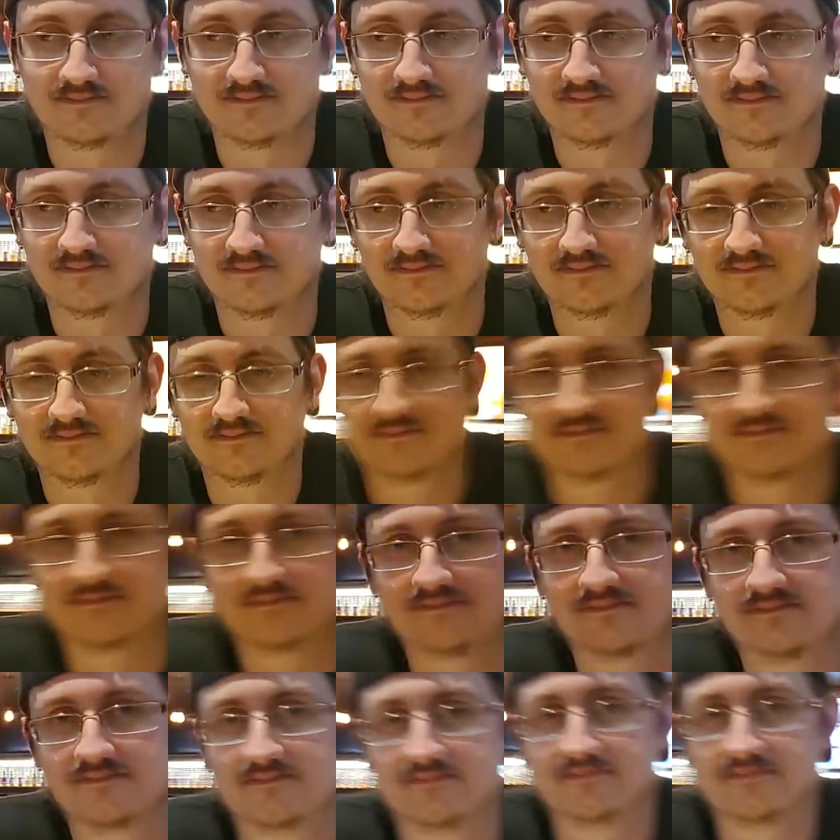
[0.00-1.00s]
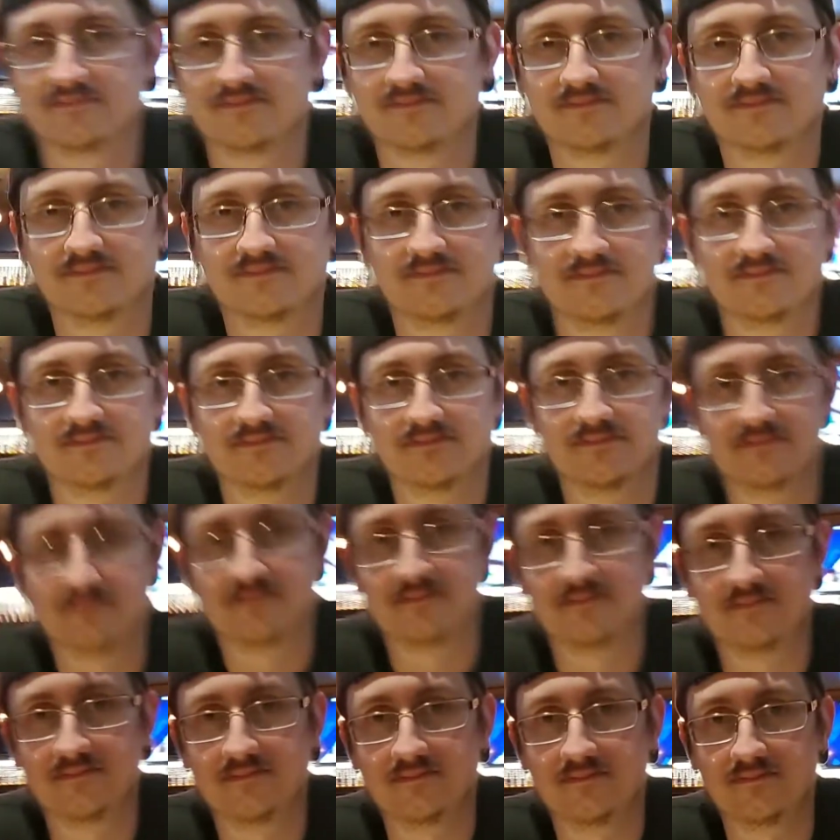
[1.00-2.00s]
it gives it away that
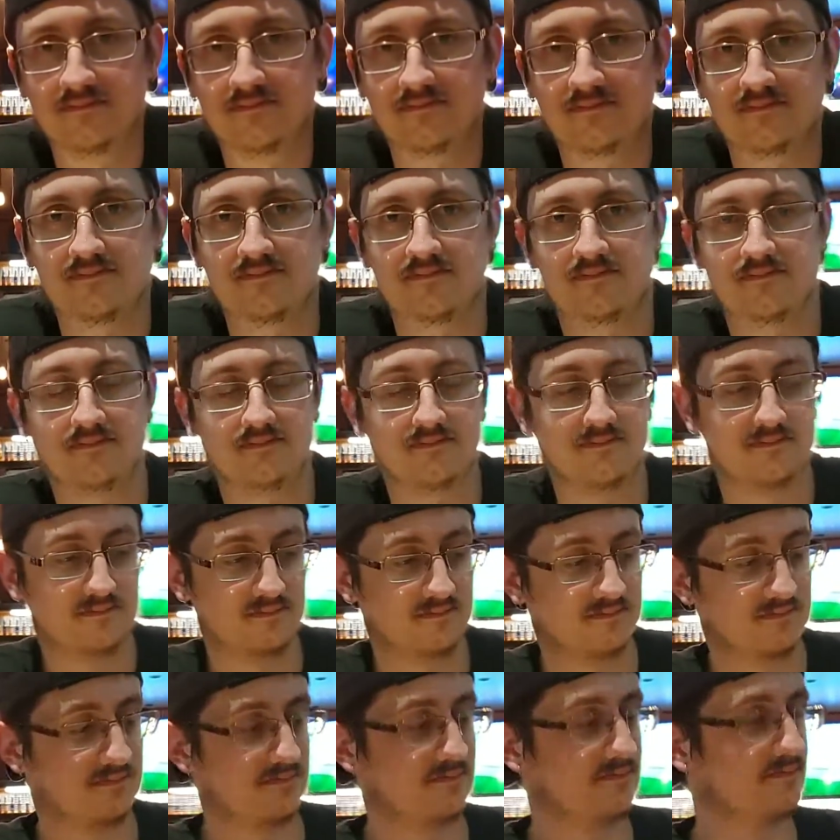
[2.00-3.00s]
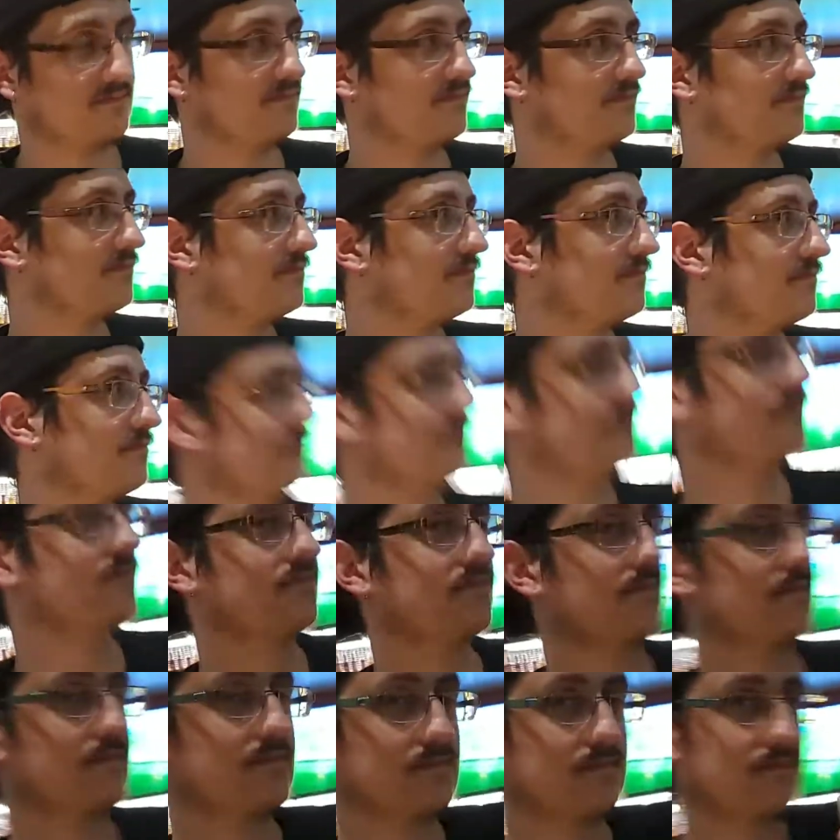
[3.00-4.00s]
it's the last
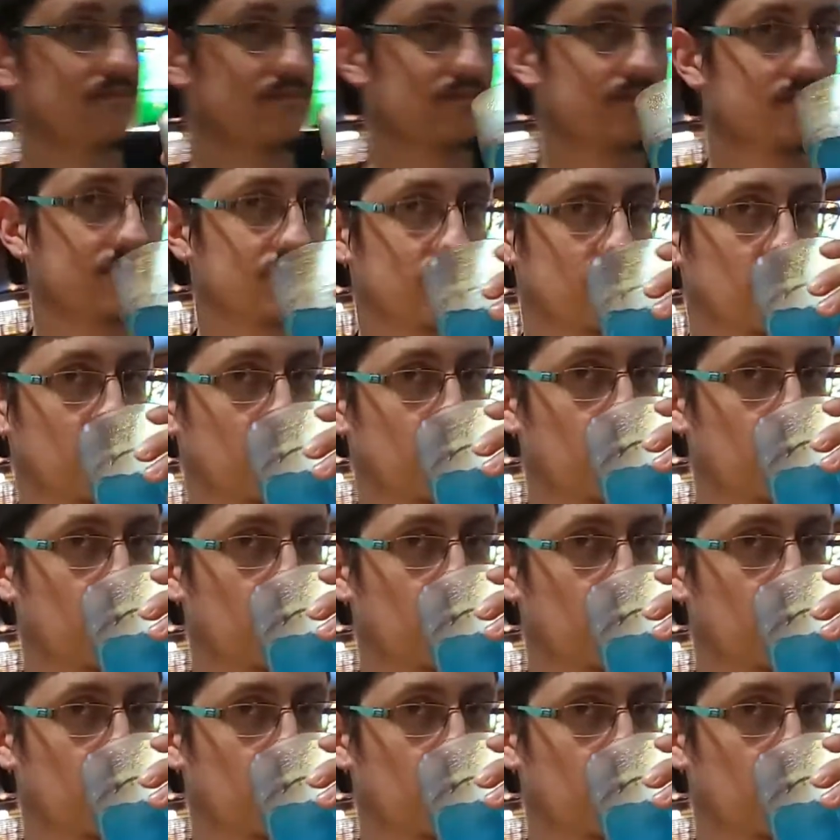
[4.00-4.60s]
Toy Story.